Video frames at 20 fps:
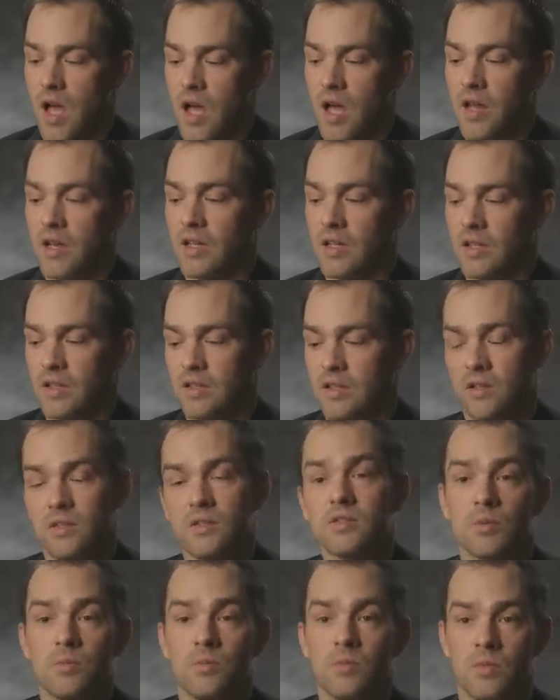and to get
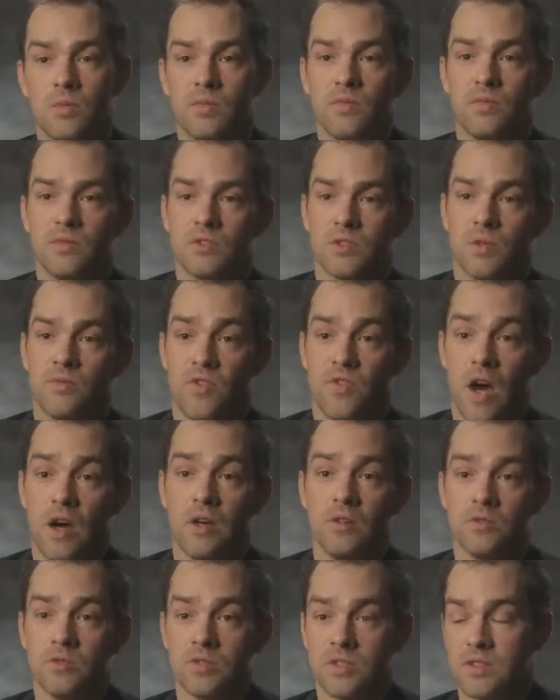some
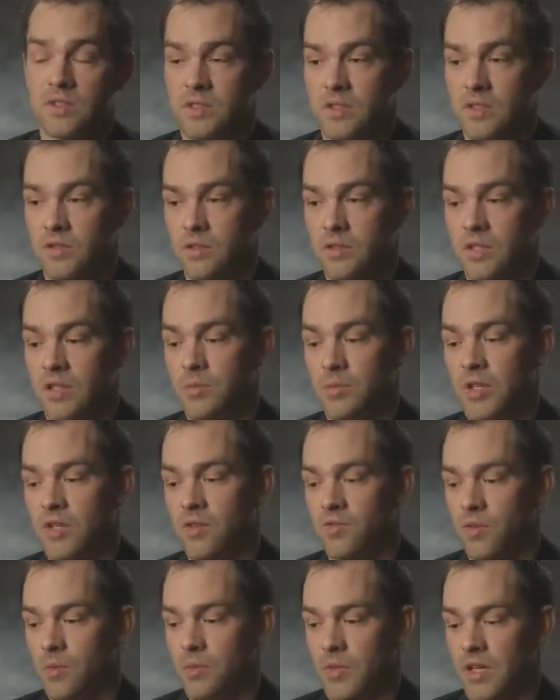values instilled in me
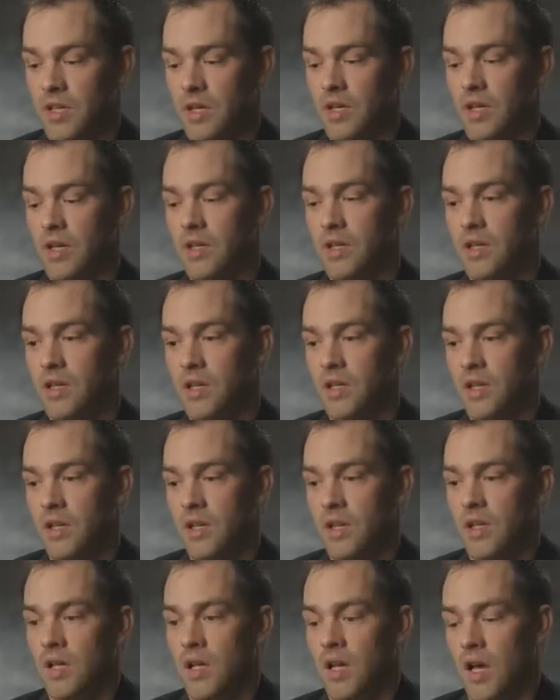from the get.
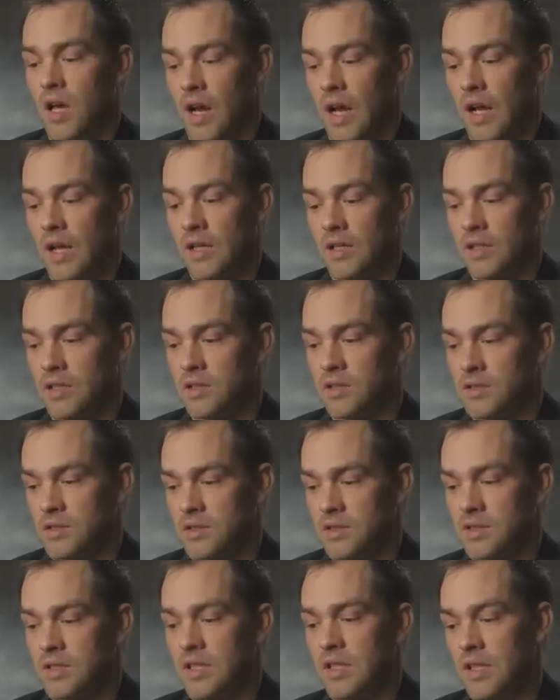And I can
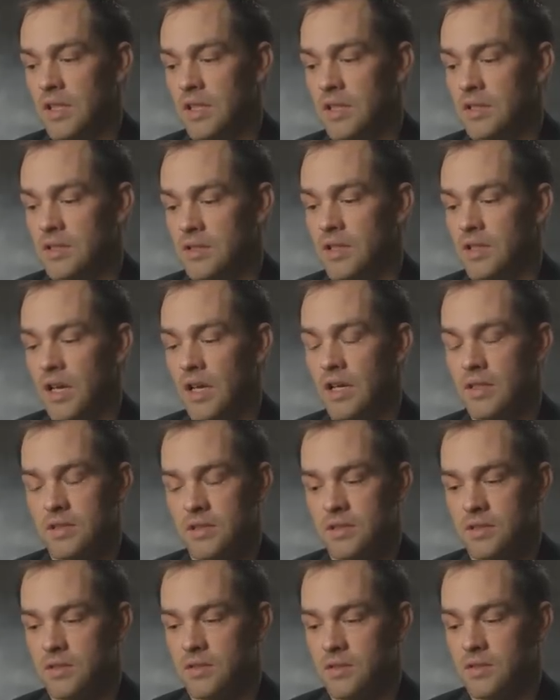see in
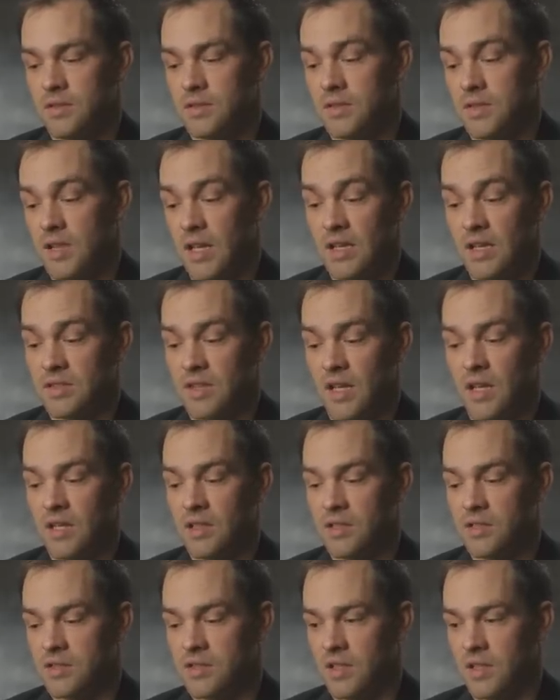today's
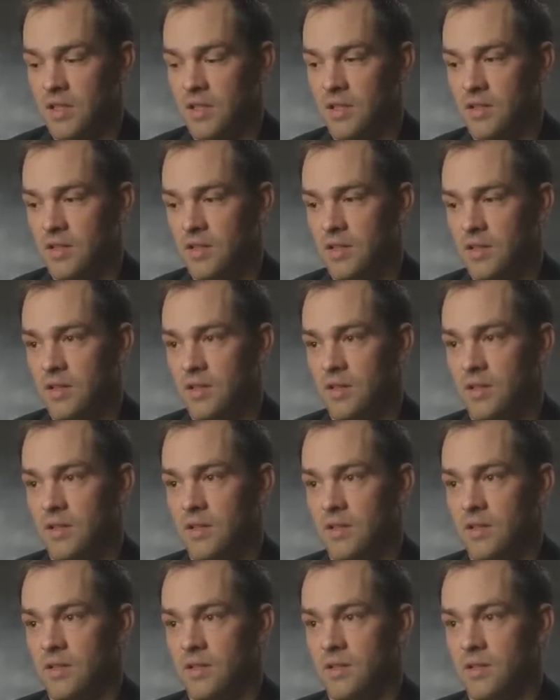age that,
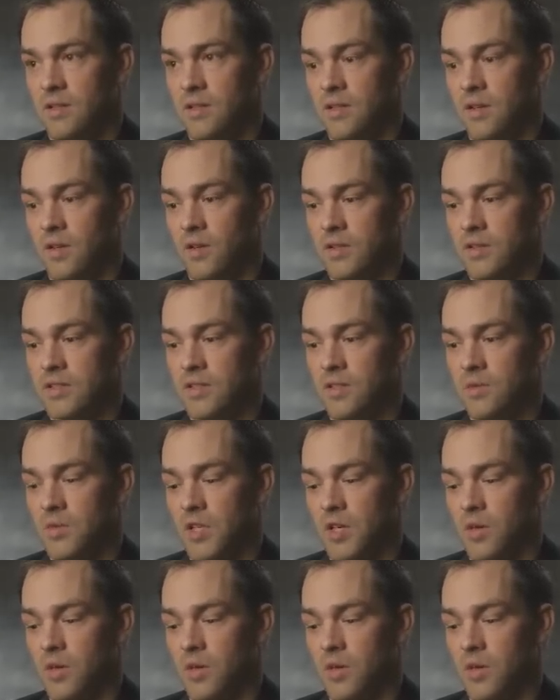you know, it seems